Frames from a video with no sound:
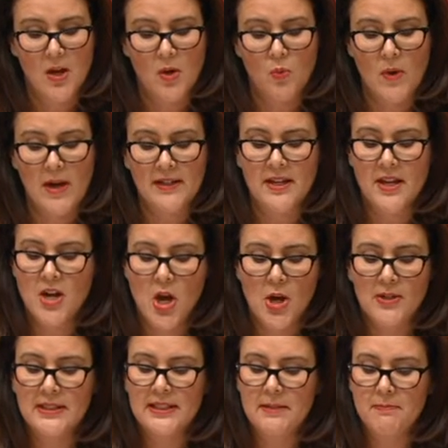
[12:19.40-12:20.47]
One can
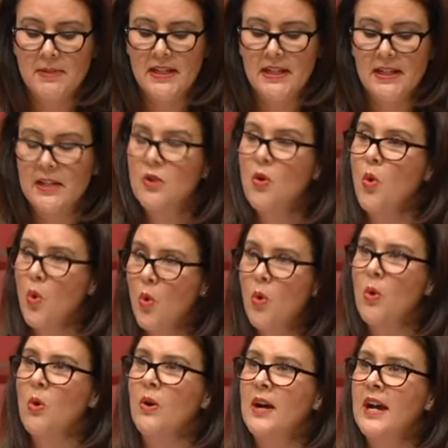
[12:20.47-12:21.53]
only be in
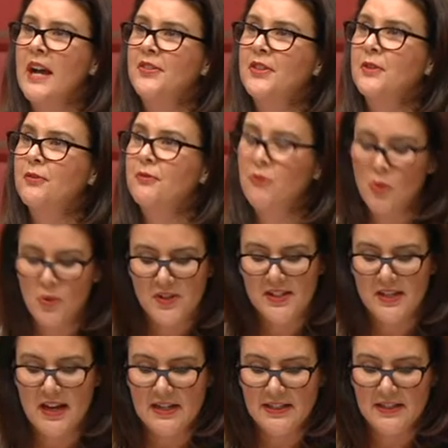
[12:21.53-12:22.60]
awe at the
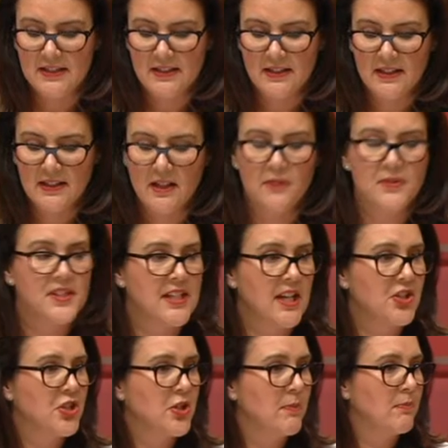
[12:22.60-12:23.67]
foresight of
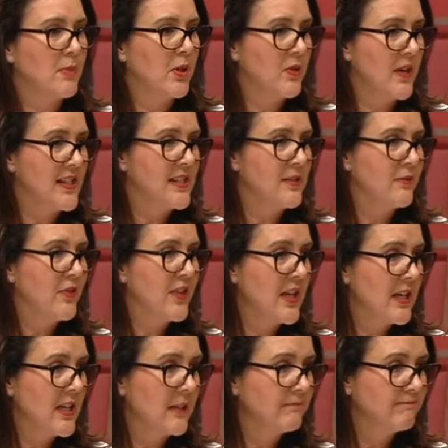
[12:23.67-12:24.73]
such progressive
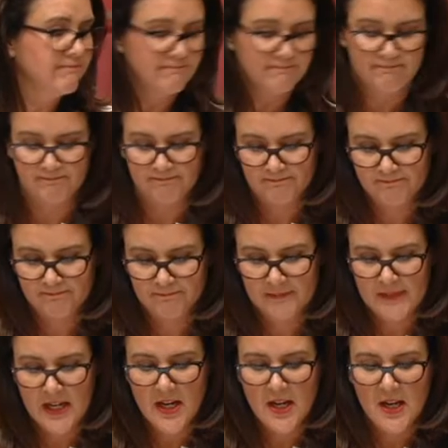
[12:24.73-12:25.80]
thinking.
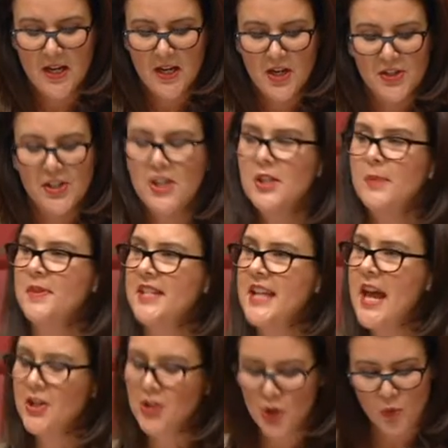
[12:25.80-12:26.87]
So
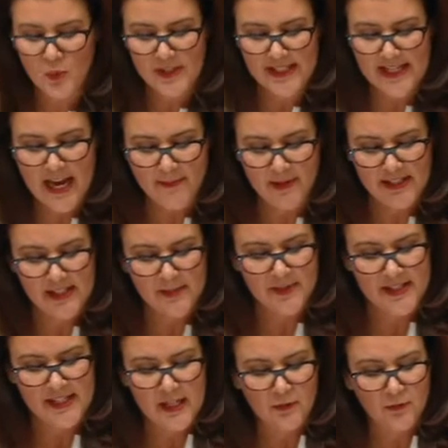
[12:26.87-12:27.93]
substantial was Dame
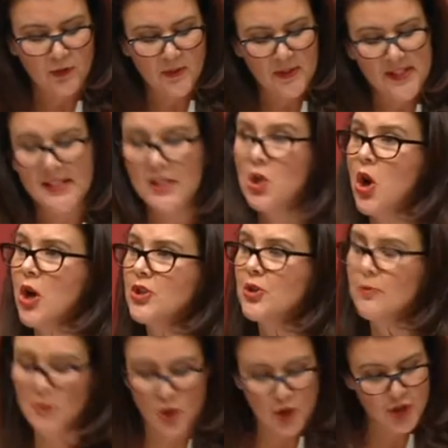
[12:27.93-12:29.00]
Elizabeth's influence and
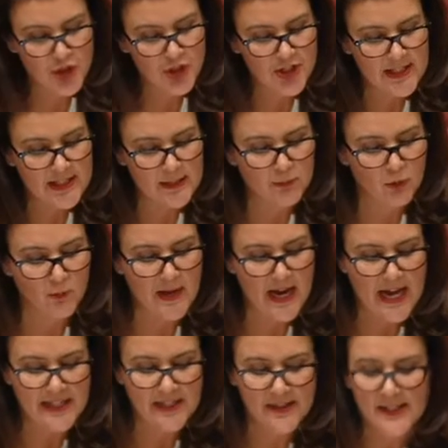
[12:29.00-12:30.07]
contribution to the Liberal
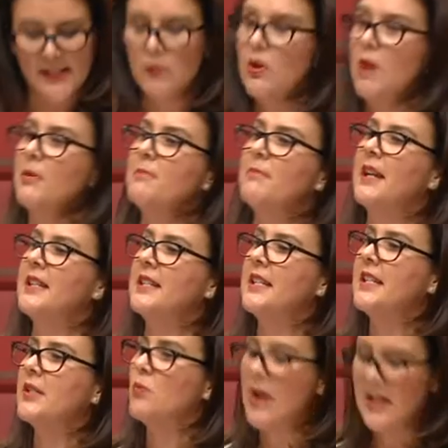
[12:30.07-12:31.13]
Party that Sir Robert
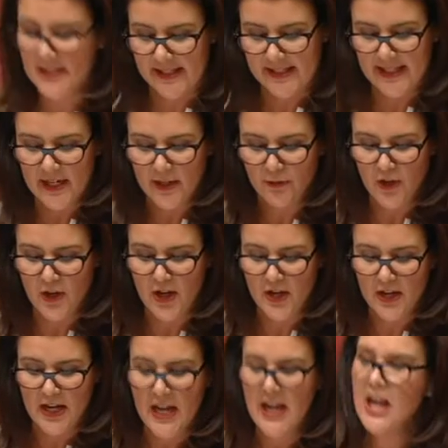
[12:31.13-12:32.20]
Menzies once said of
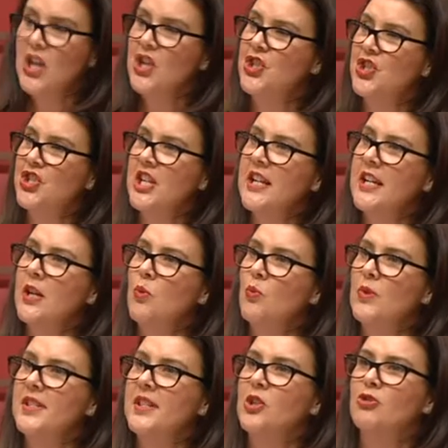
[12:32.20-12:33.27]
her, "She
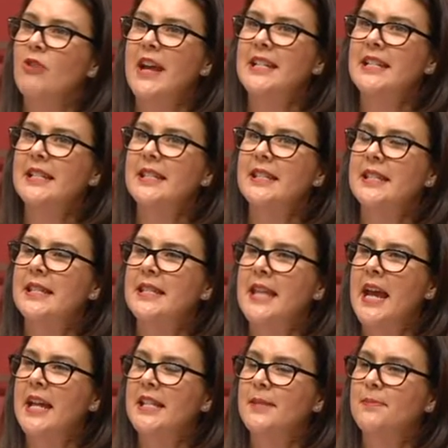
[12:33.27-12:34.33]
was the greatest
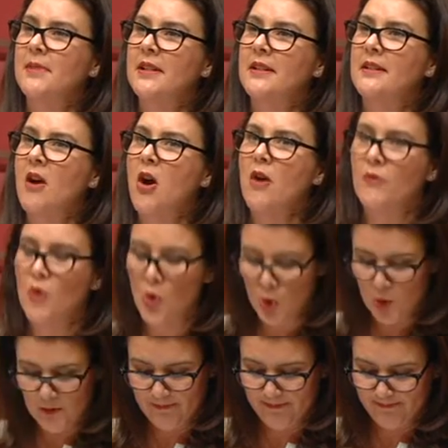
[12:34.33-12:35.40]
statesman of
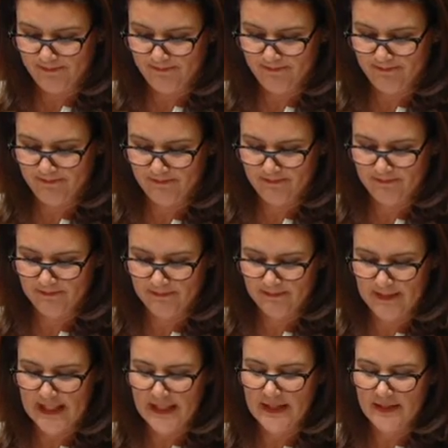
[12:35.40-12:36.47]
all."
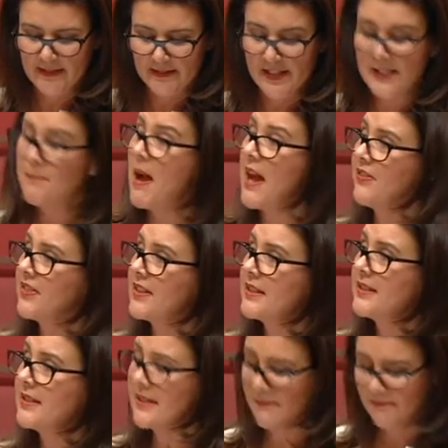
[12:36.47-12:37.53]
Despite
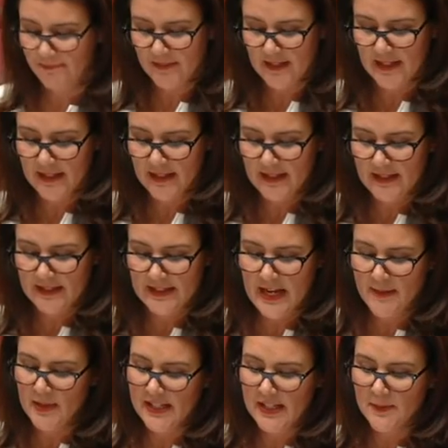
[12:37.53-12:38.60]
this,
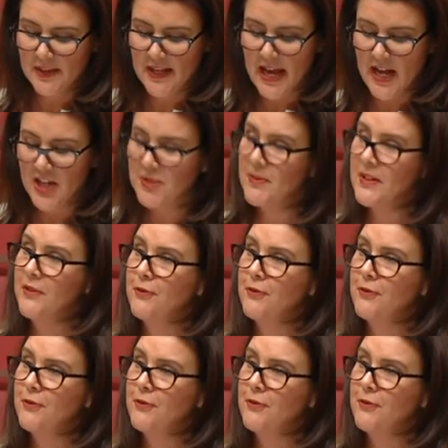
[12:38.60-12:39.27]
Dame Elizabeth Couchman